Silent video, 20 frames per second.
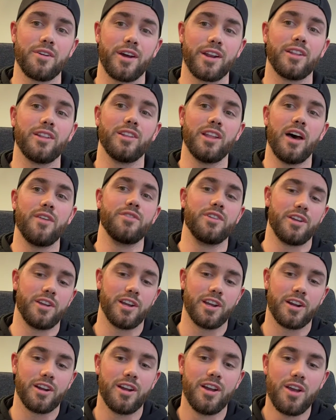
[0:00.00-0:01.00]
I'd love to
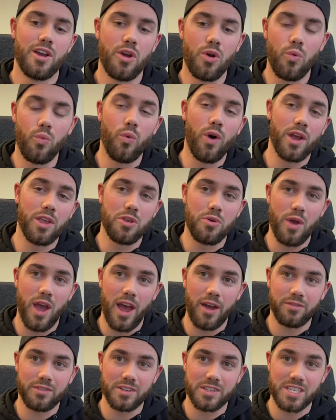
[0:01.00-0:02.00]
hear what you
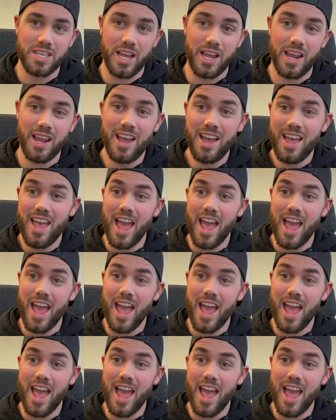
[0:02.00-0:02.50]
have to say.